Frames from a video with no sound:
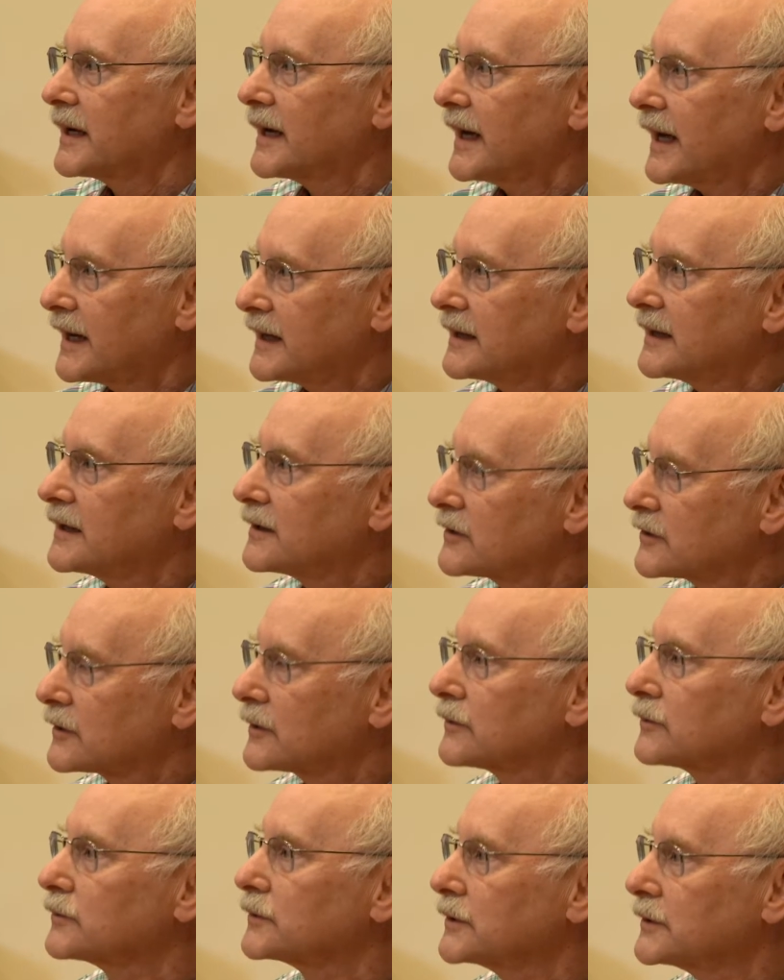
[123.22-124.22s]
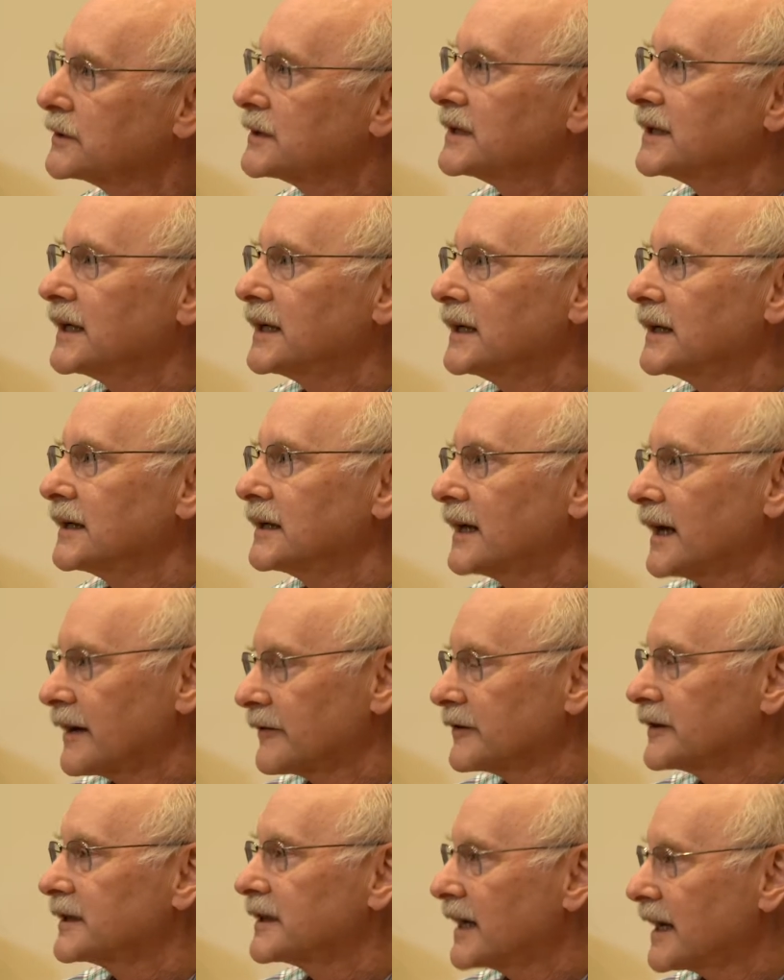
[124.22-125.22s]
and into routine,
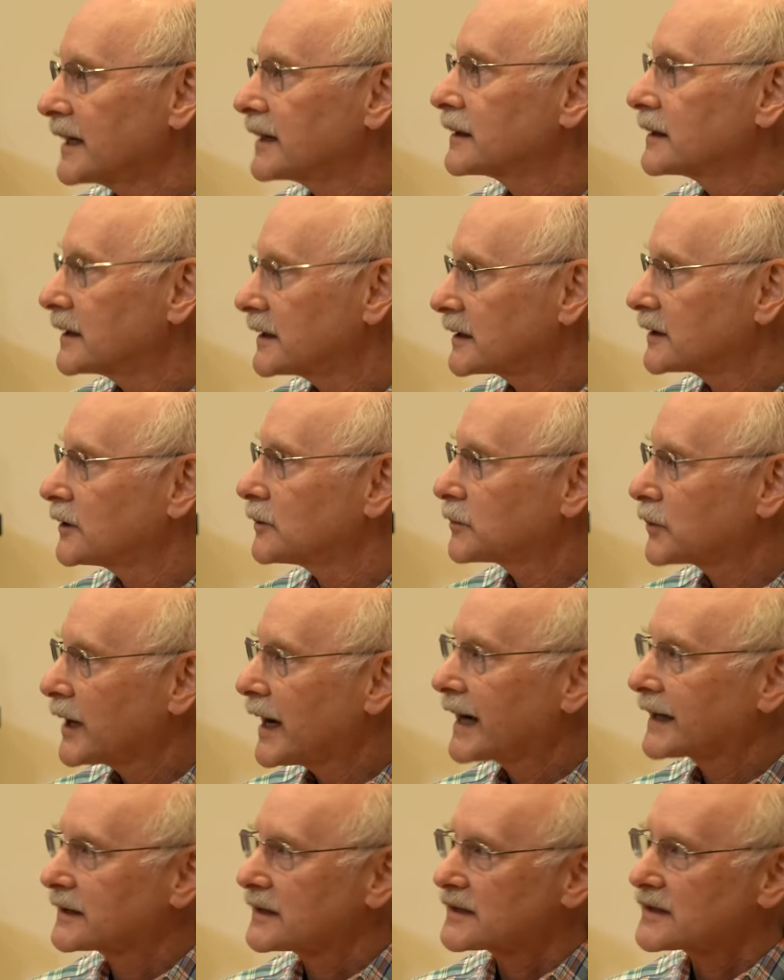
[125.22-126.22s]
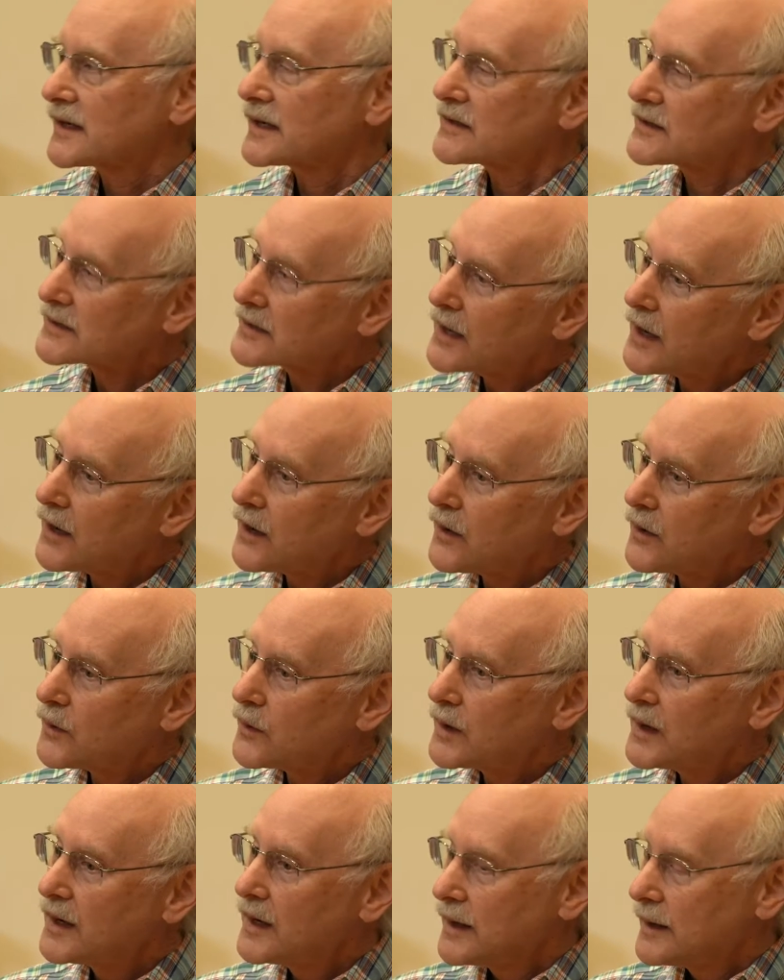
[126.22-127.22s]
everyday clinical practice. And
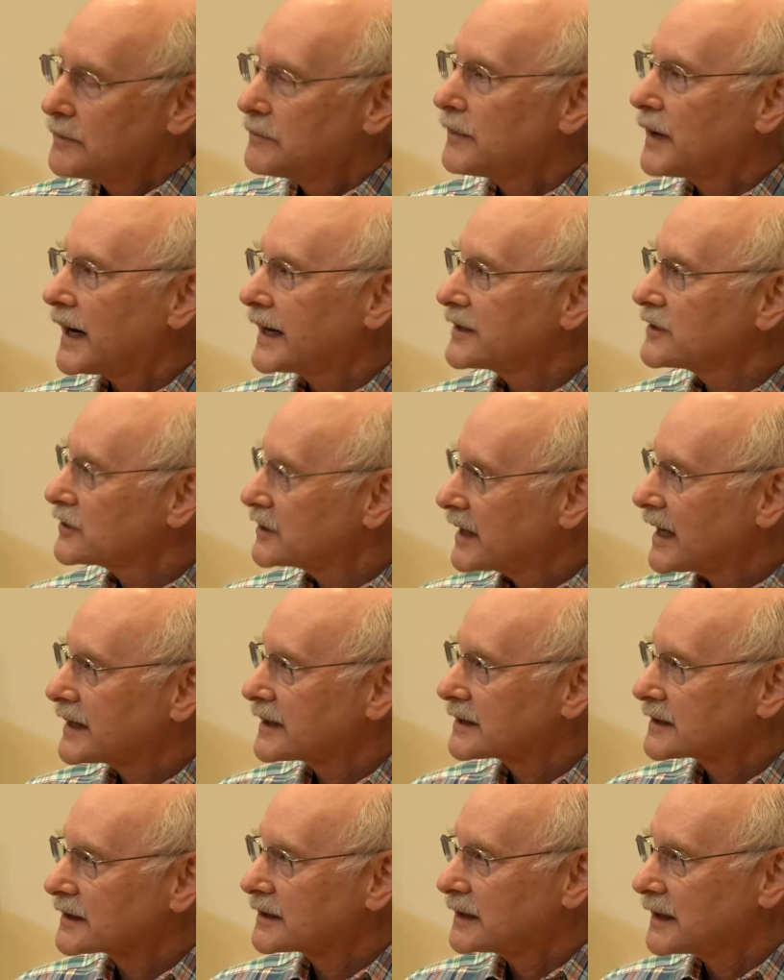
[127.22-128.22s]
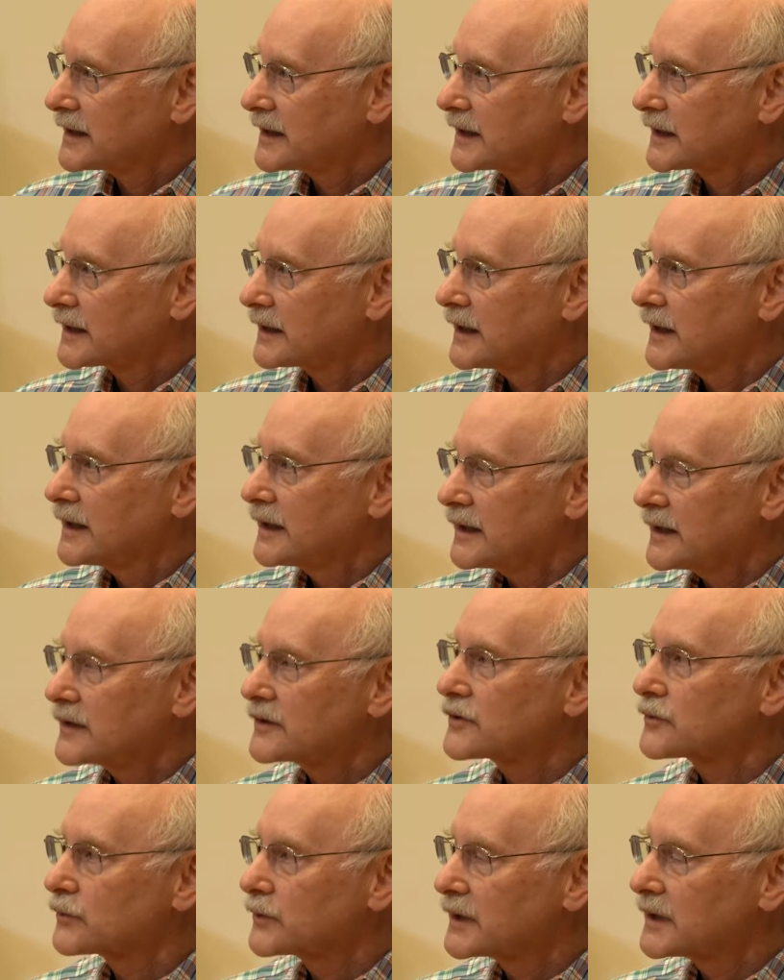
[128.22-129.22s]
so my genetics clinic
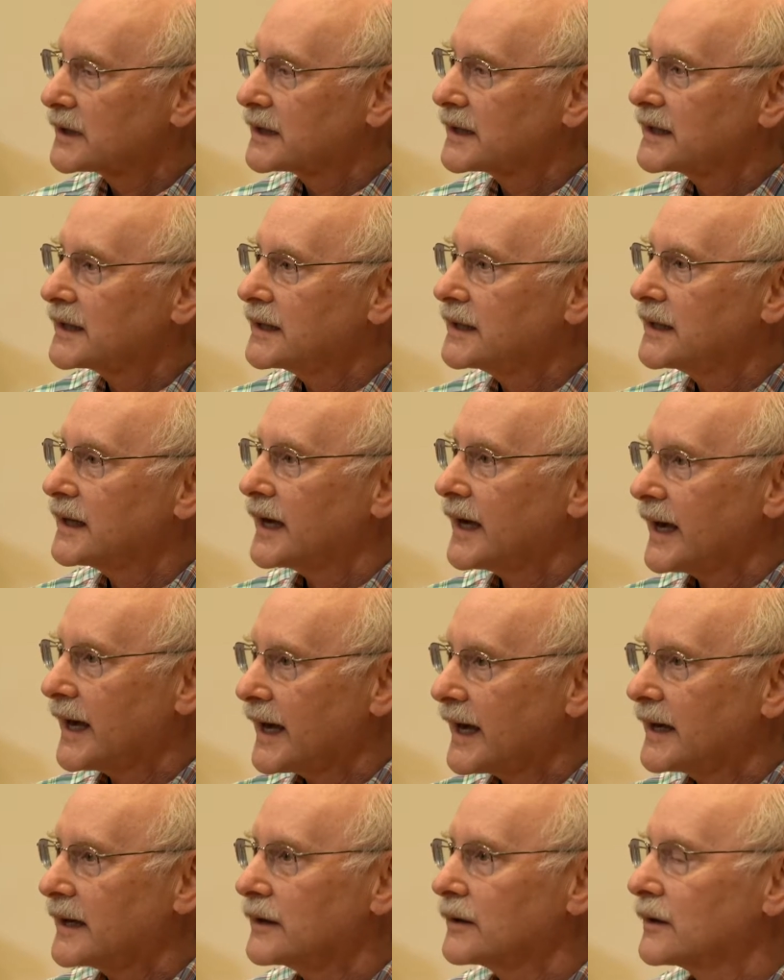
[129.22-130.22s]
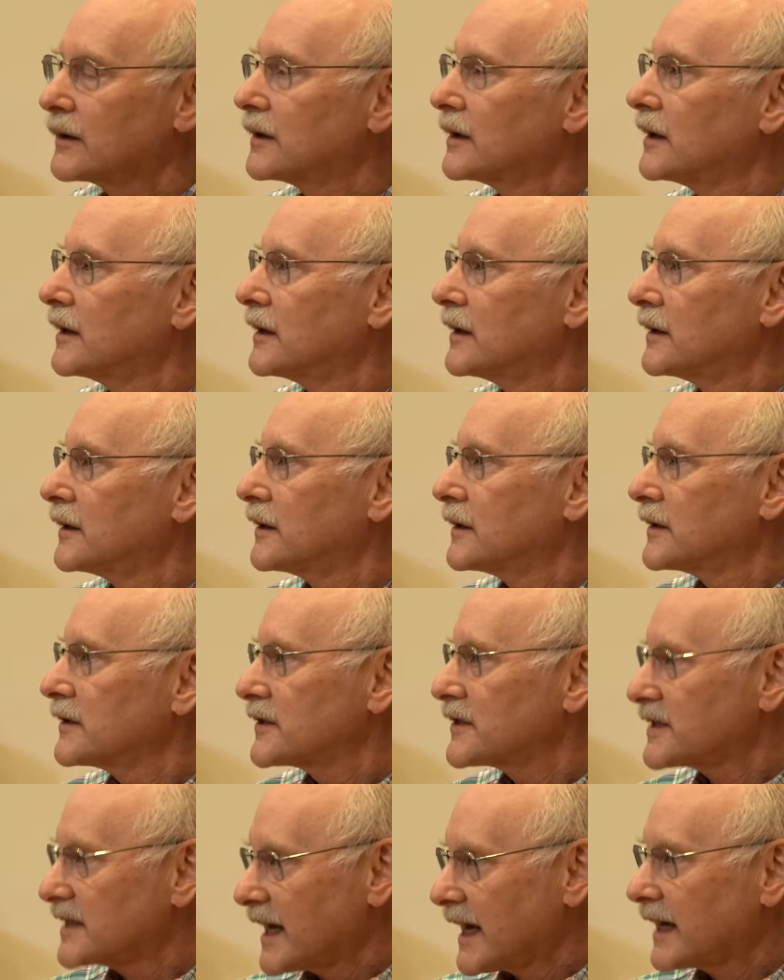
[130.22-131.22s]
is really a
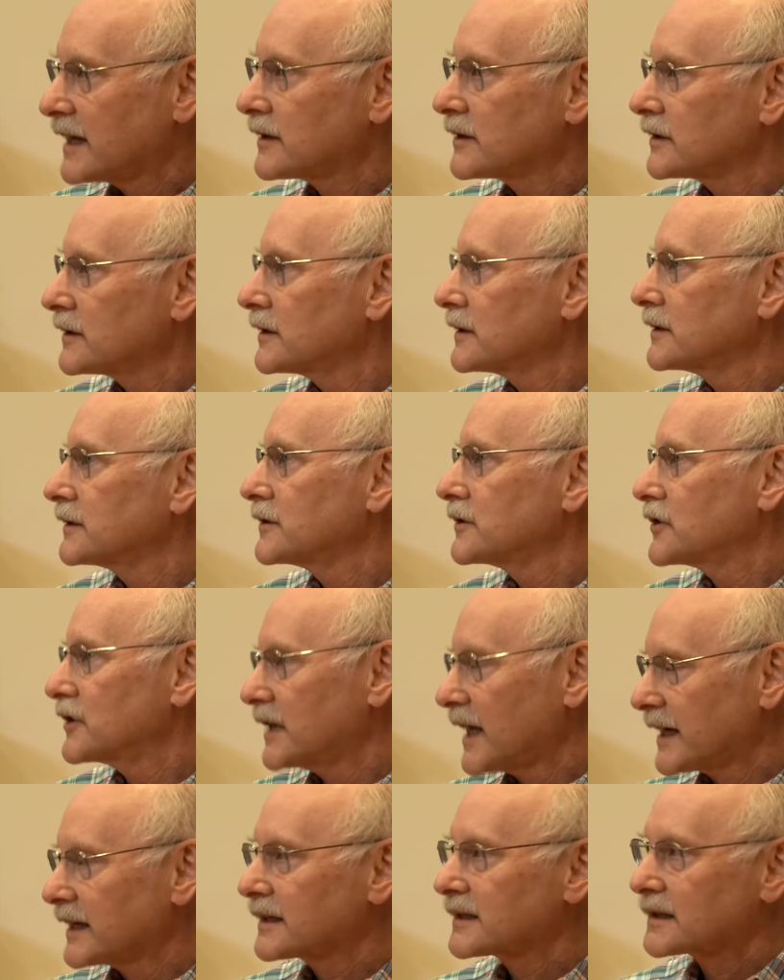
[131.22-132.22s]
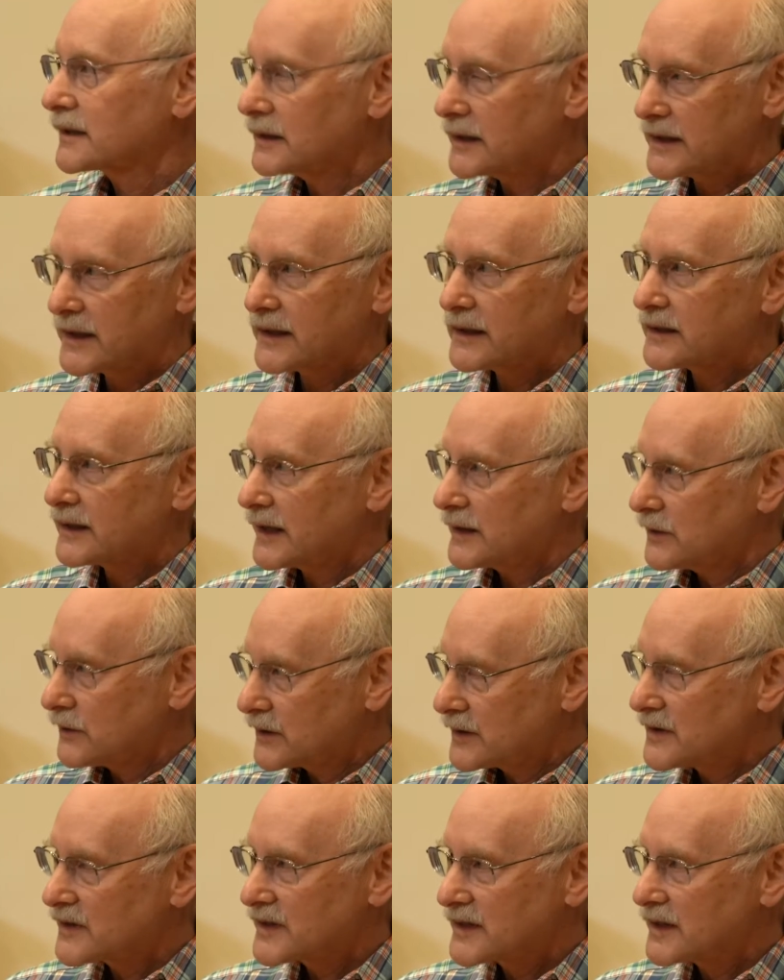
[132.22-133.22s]
standard genetics clinic that you
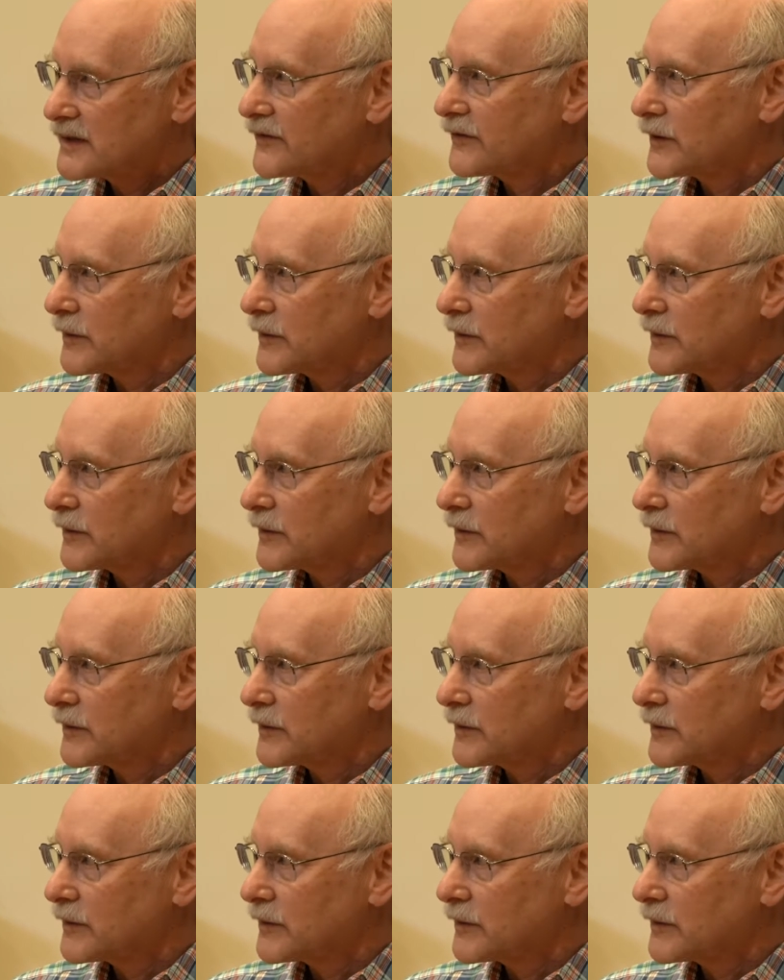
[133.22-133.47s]
can see